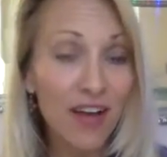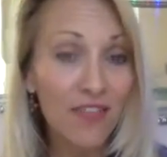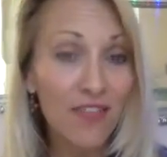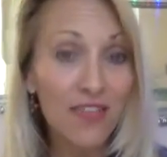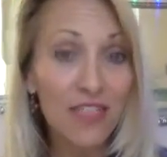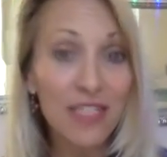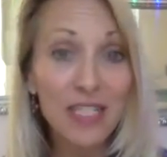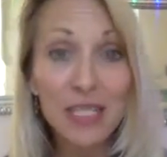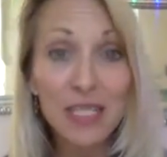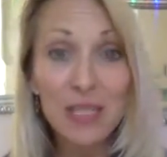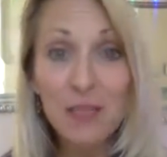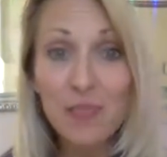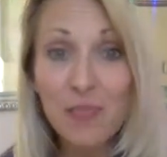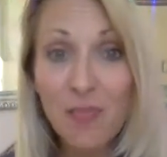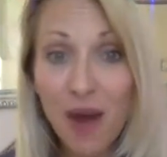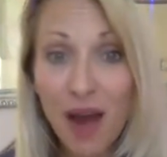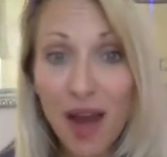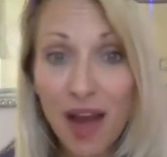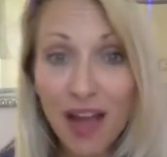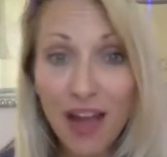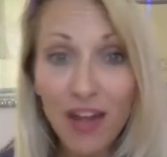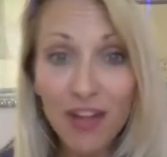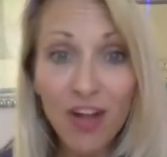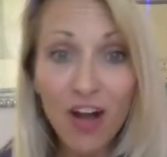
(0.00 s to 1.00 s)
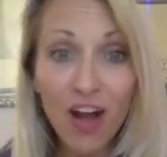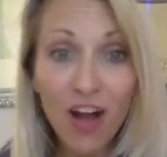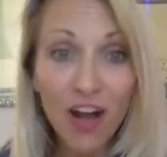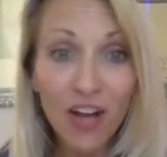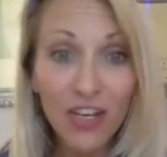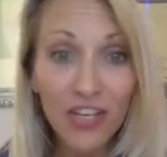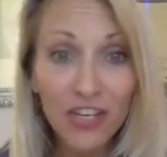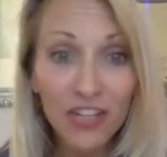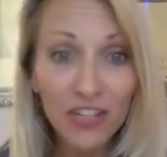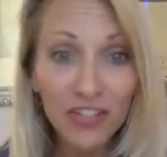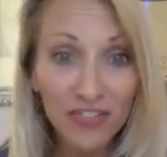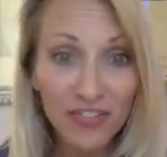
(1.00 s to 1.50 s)
the smile
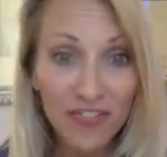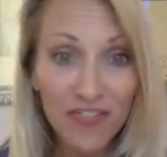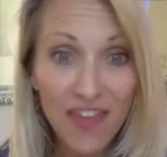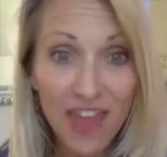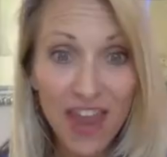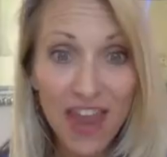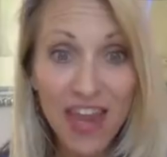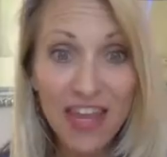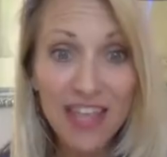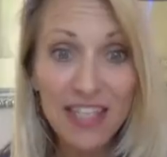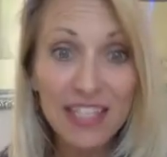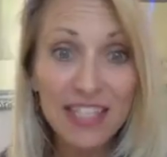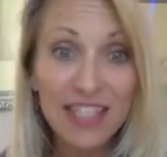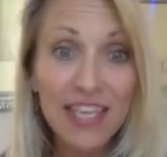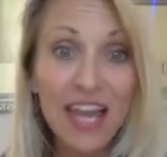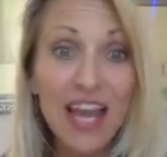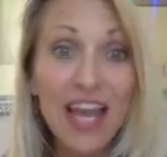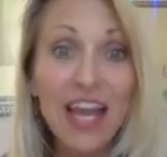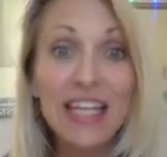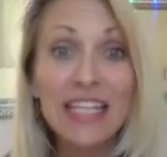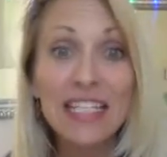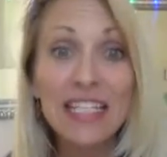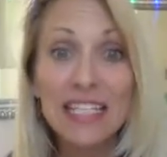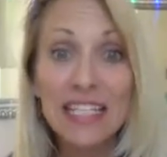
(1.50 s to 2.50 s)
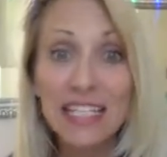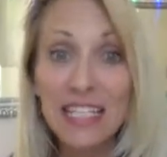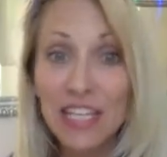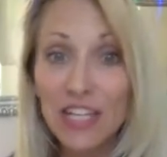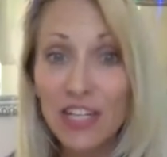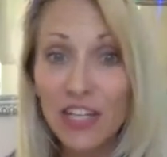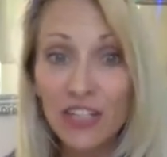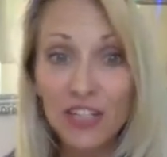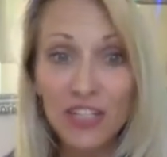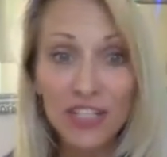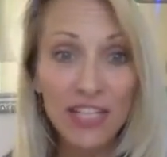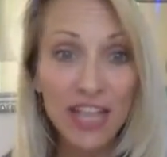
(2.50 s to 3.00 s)
on your face. See
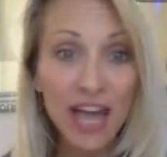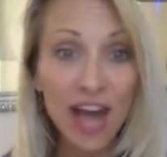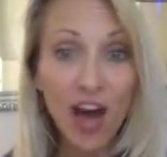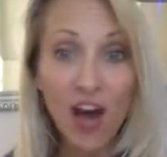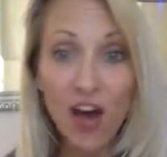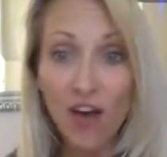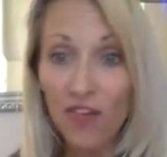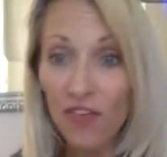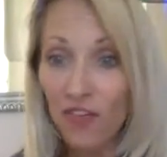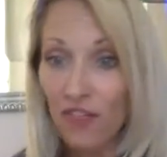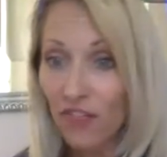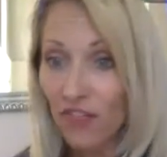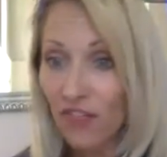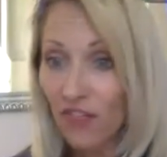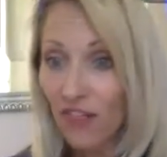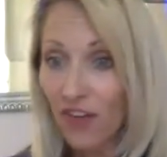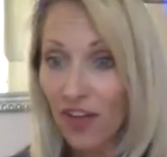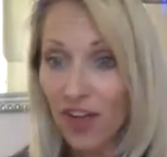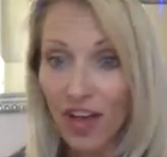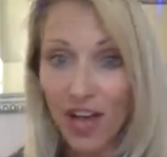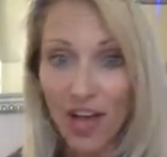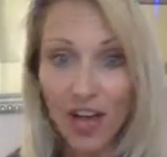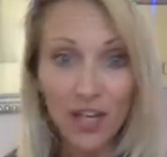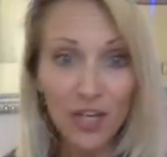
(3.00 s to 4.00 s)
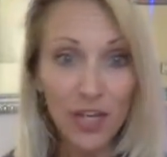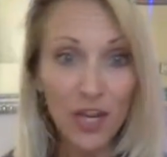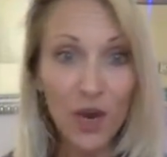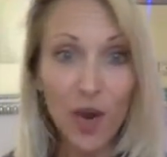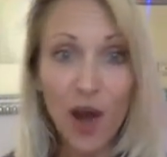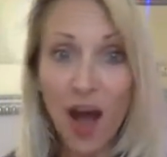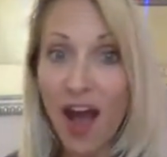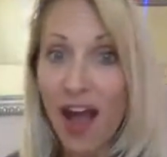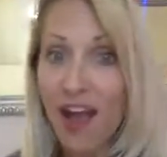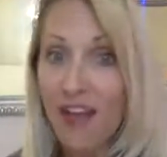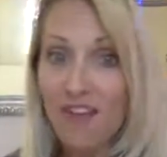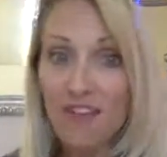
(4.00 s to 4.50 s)
yourself
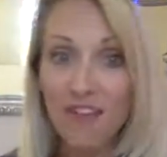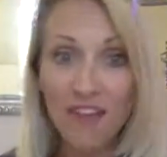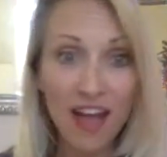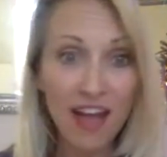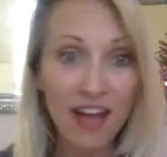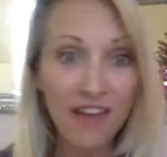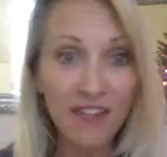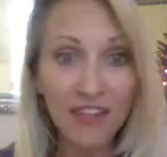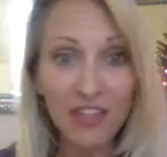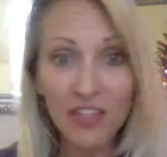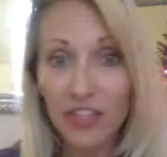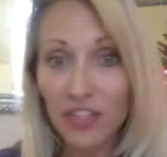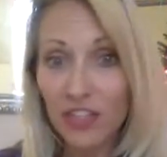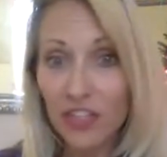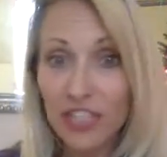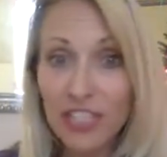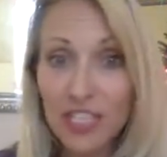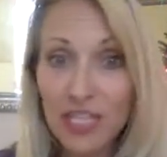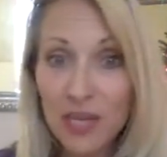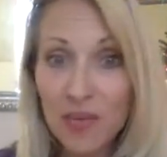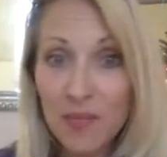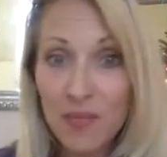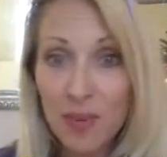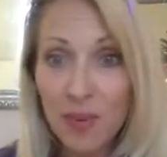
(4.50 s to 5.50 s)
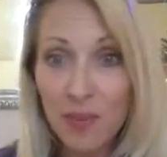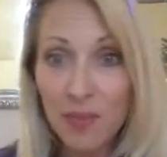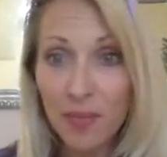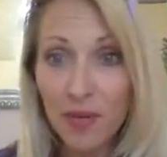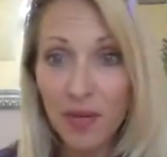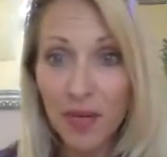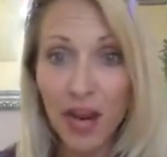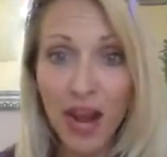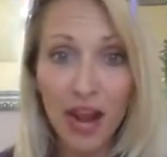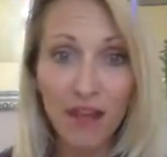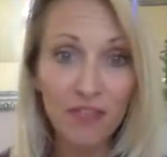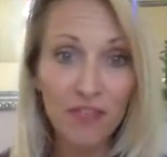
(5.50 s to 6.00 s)
high-fiving your team
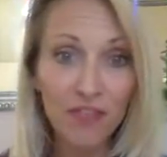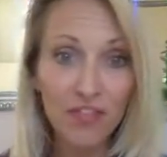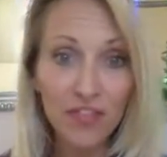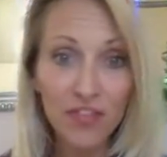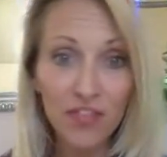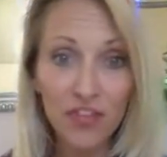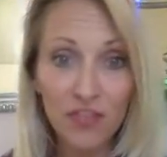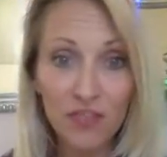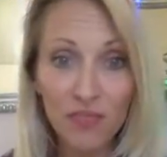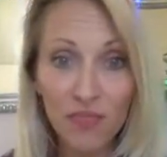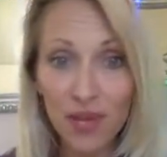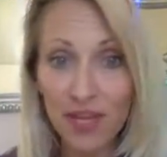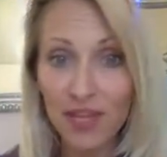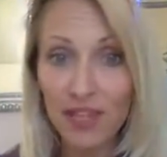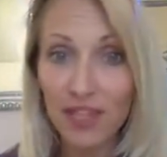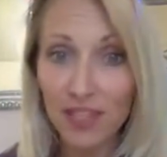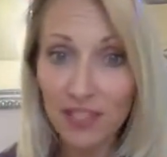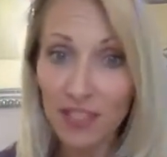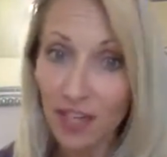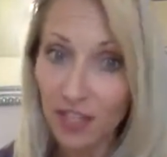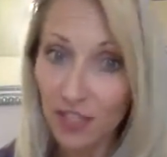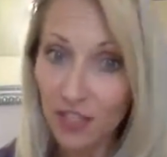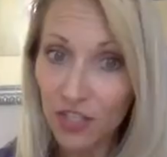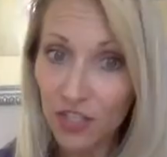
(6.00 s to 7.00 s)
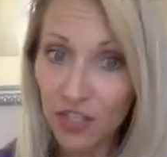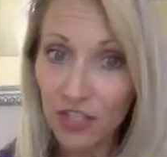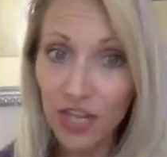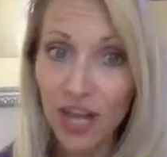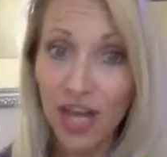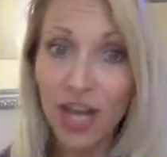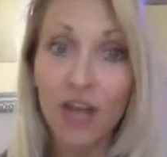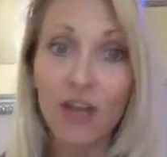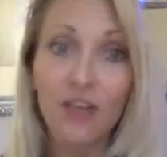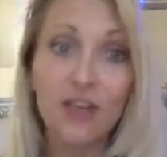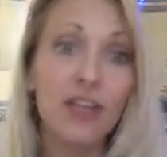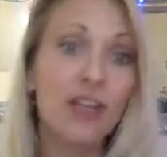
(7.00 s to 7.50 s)
member after you've made the
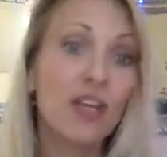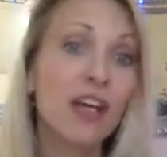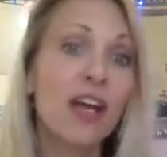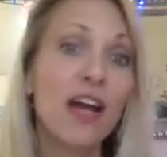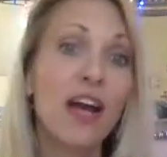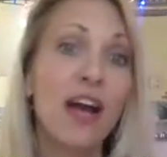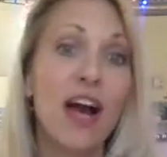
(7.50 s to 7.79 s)
touchdown.